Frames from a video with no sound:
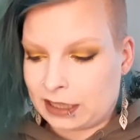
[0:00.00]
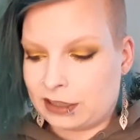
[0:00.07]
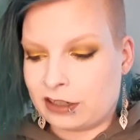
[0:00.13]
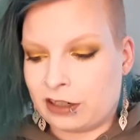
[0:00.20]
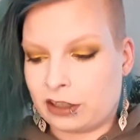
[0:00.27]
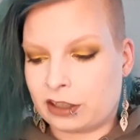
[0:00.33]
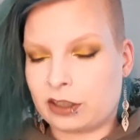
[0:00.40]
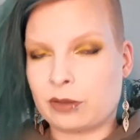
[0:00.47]
a
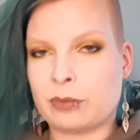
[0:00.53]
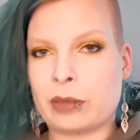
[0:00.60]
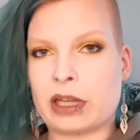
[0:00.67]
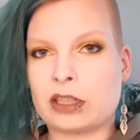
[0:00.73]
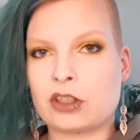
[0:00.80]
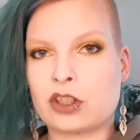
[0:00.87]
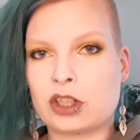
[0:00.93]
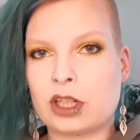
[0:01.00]
dark
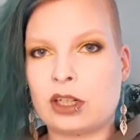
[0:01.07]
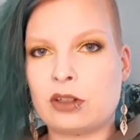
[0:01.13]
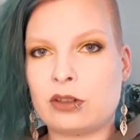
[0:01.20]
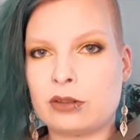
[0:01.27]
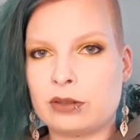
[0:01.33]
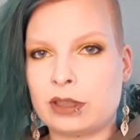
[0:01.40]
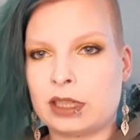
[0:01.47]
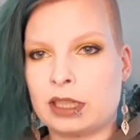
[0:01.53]
matte
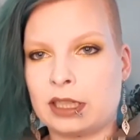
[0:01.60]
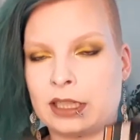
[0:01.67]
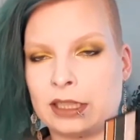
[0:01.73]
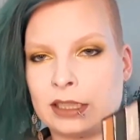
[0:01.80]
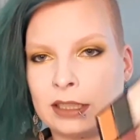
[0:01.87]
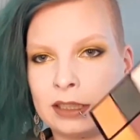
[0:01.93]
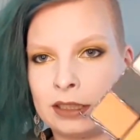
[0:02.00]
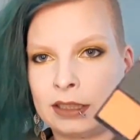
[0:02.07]
shadow,
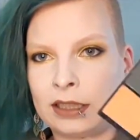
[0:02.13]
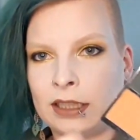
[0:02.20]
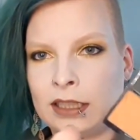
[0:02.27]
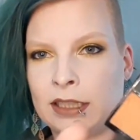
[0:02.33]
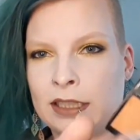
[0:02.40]
and